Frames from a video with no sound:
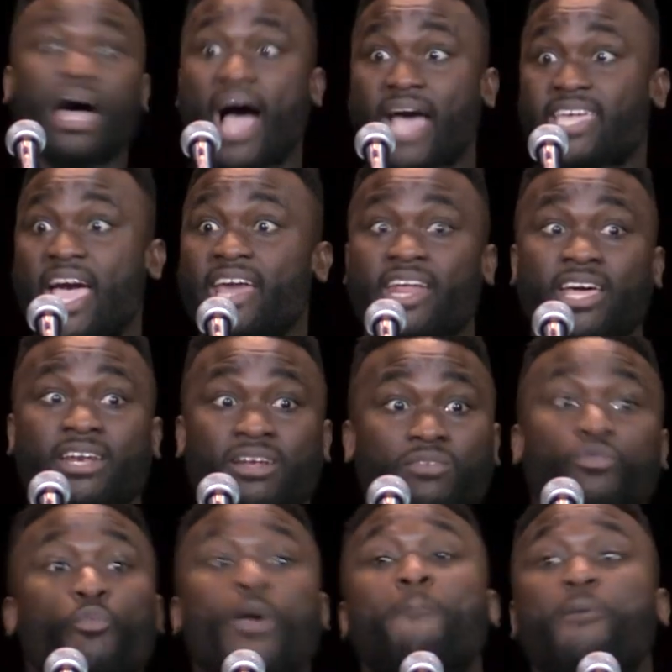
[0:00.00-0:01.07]
I get
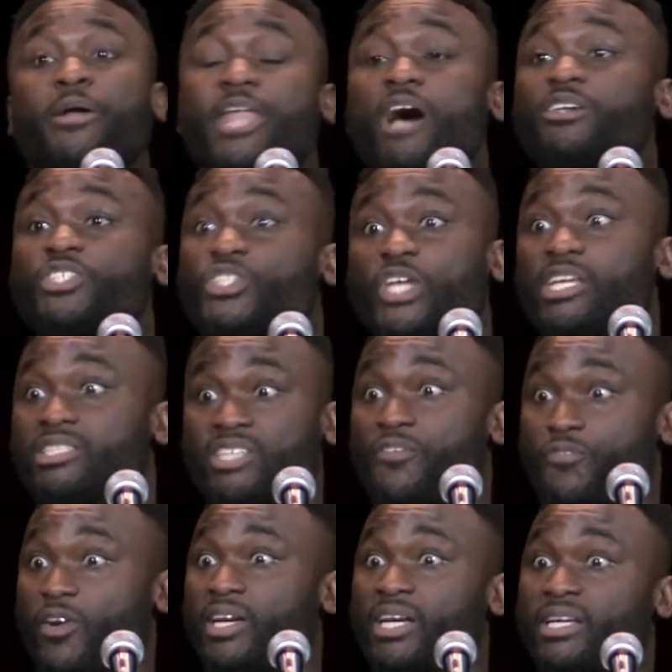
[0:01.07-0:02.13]
it. We pronounce shit
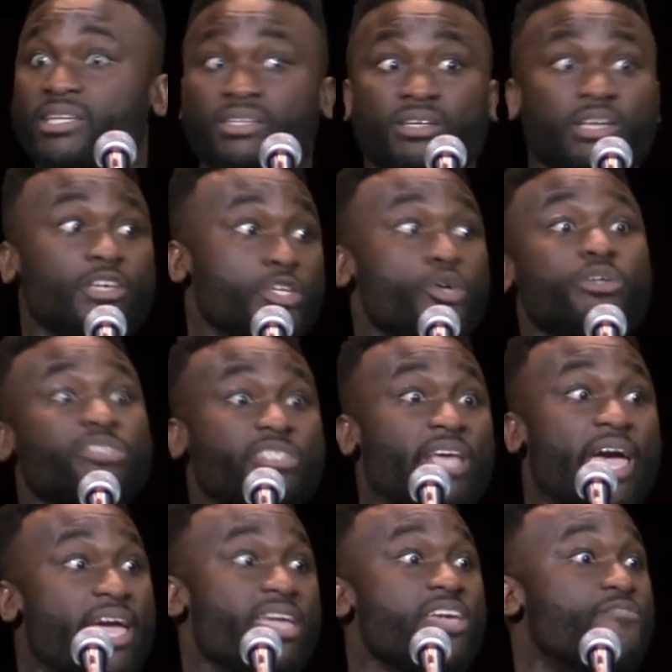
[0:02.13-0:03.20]
differently. You
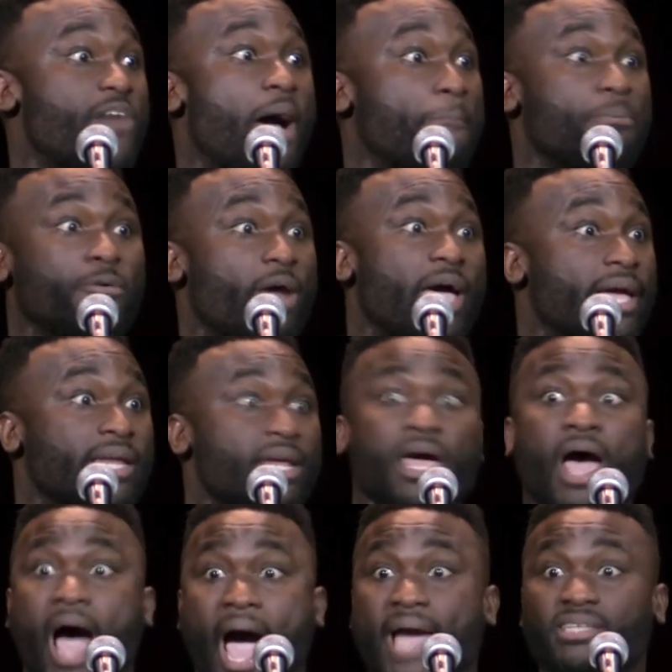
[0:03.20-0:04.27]
say evaporate,
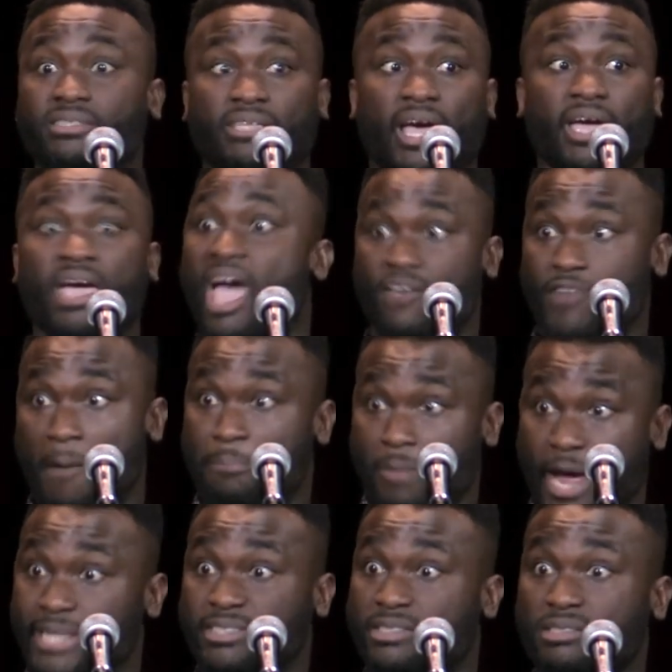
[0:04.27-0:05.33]
I say
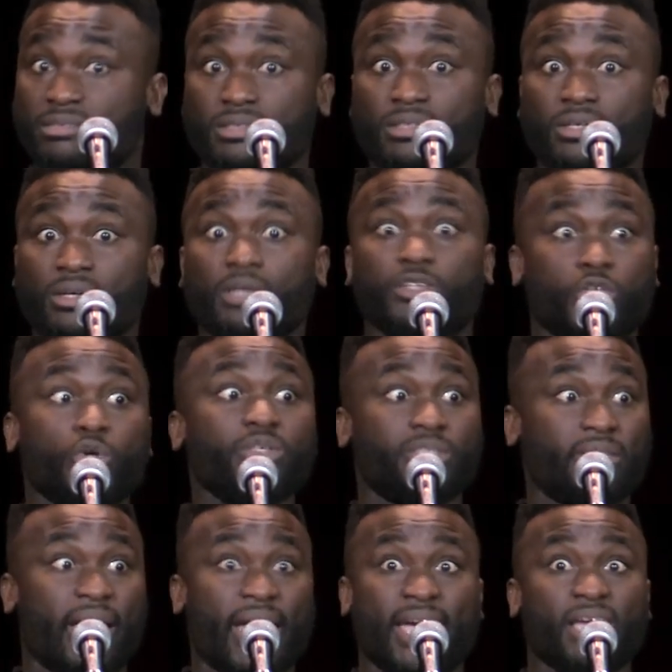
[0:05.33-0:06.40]
evaporate. You
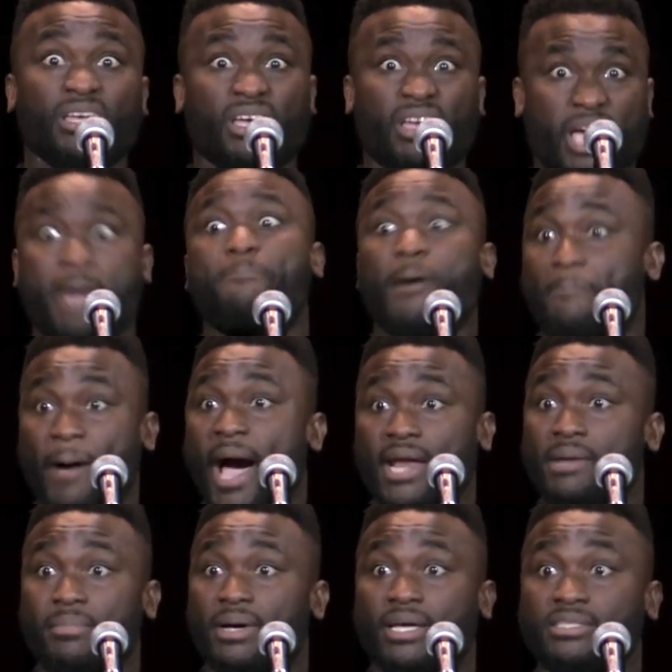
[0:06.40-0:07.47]
say
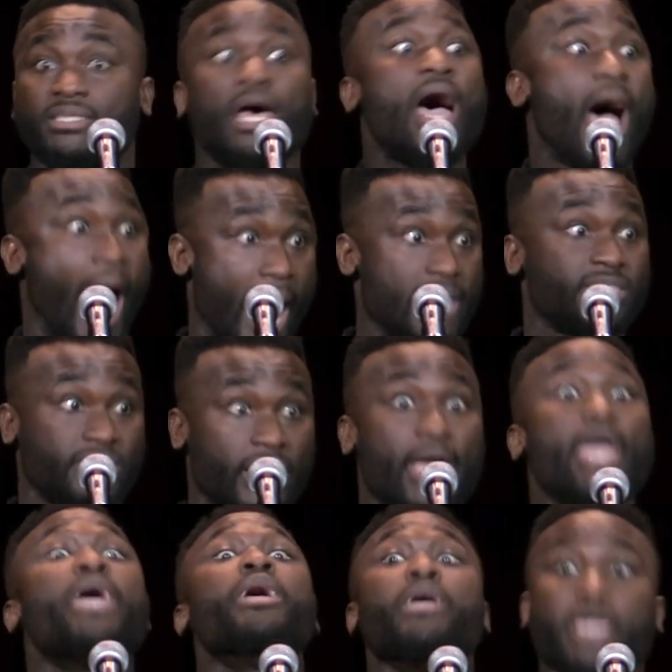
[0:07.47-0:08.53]
hippopotamus, I
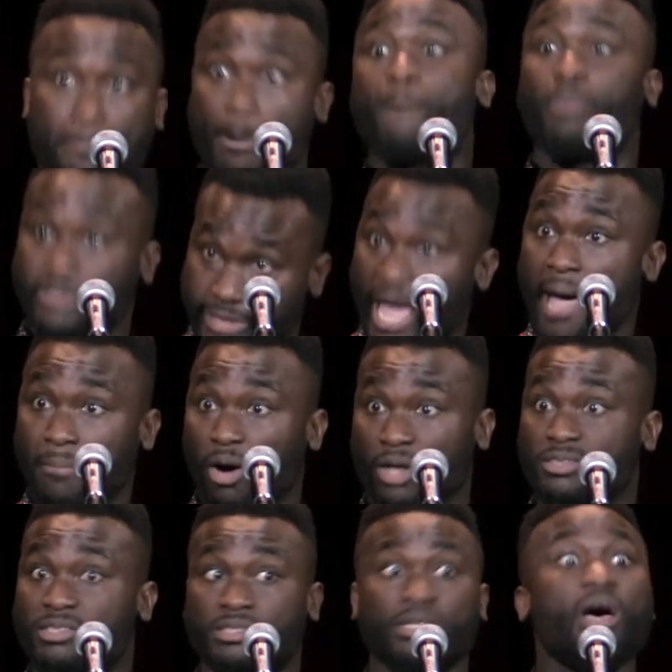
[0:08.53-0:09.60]
say
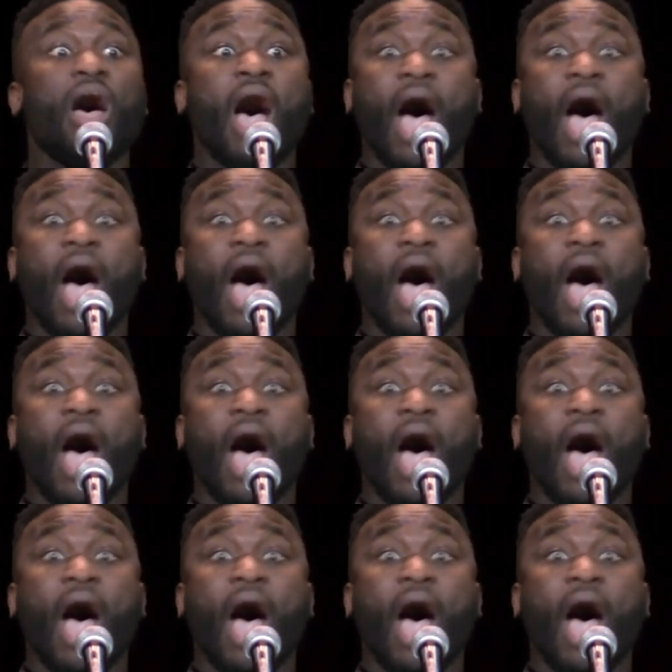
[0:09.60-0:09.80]
hippopotamus.